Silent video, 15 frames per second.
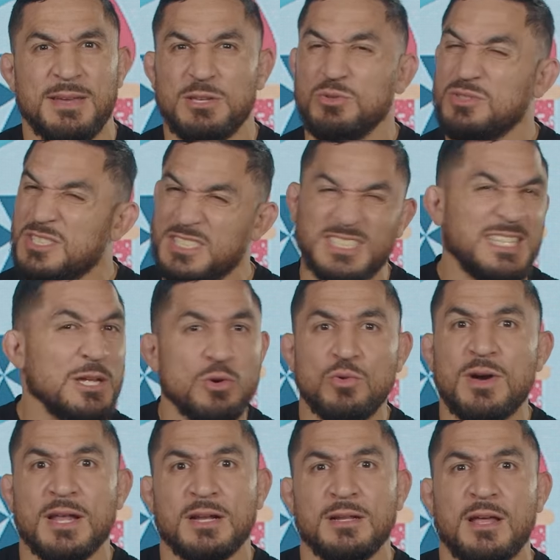and you still
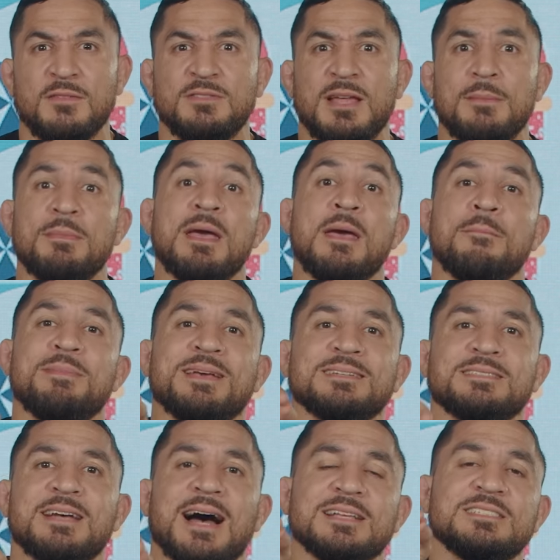gotta love them
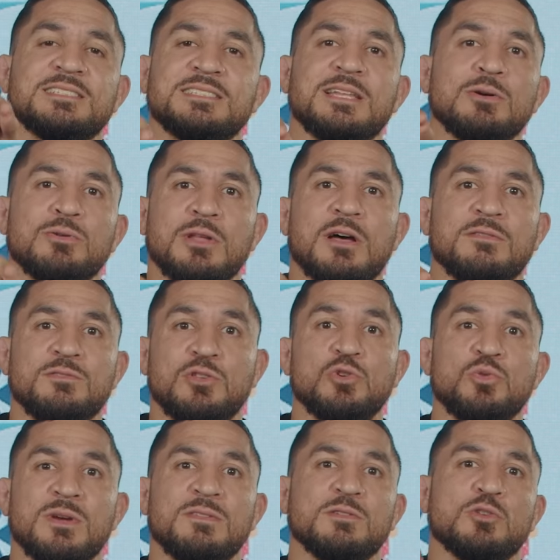because God still loved
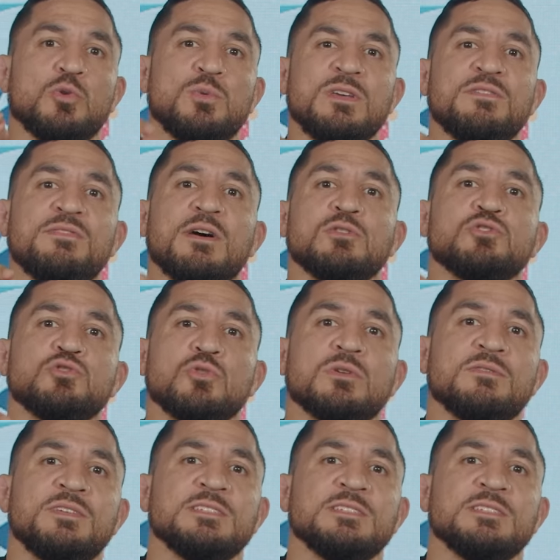you, even though we fell short of